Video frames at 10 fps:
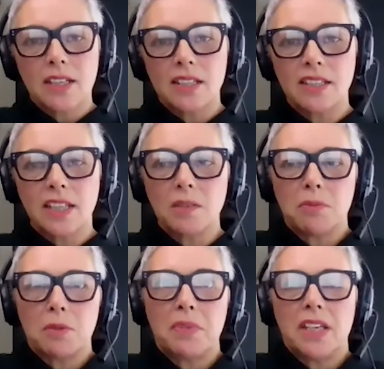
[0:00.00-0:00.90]
is they
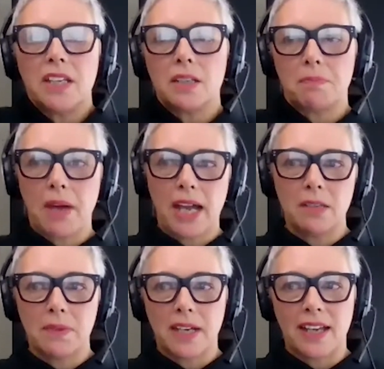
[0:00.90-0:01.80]
prepared a
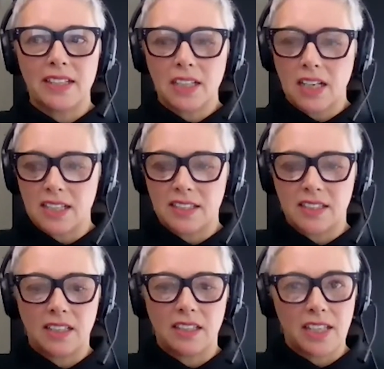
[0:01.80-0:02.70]
paper
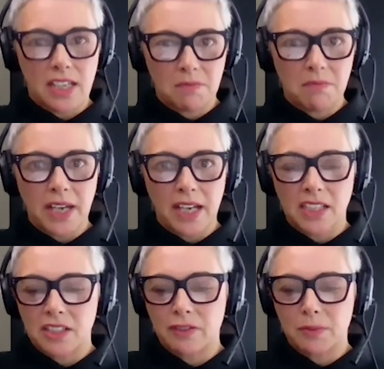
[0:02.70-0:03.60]
analysing the
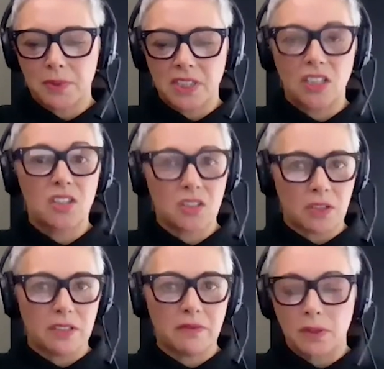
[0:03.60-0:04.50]
impacts of a
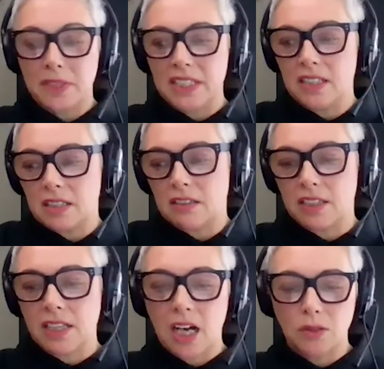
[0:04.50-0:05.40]
potential influenza
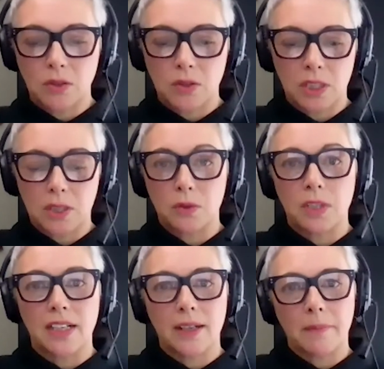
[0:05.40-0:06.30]
in
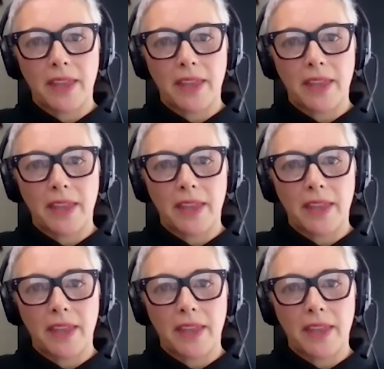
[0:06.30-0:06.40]
Aotearoa,